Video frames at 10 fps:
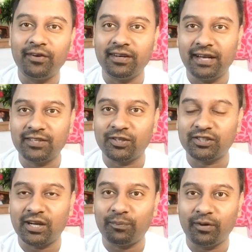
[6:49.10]
natural
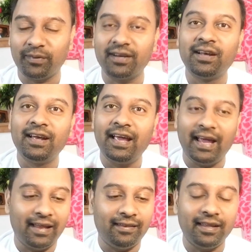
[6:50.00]
supplement,
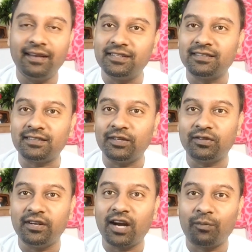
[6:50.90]
and then just use a
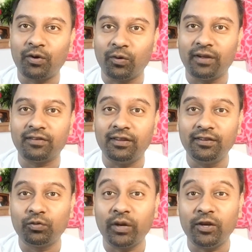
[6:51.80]
derma roller. So
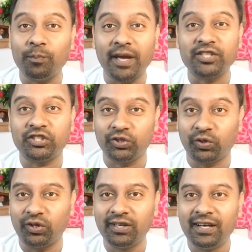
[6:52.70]
this way you make
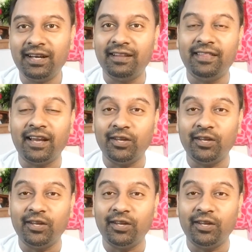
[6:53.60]
sure that you're